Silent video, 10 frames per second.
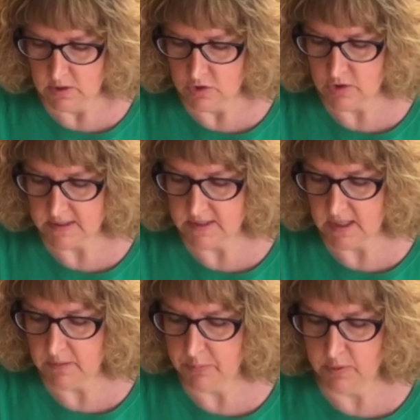dress it
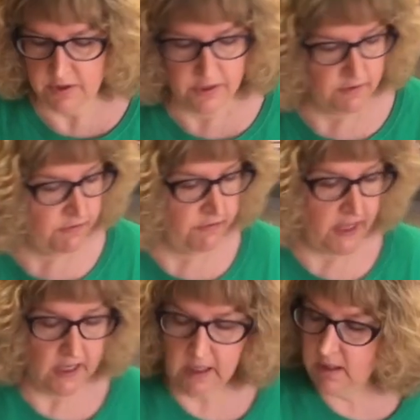up with the
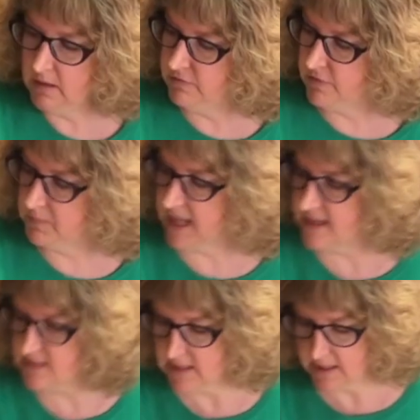feta from
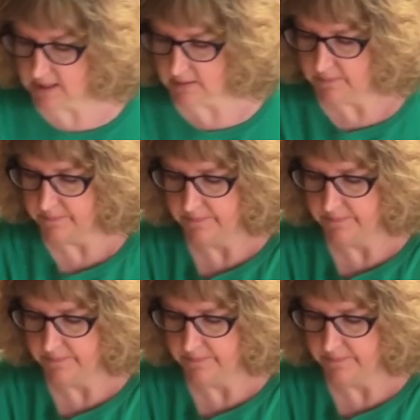last night.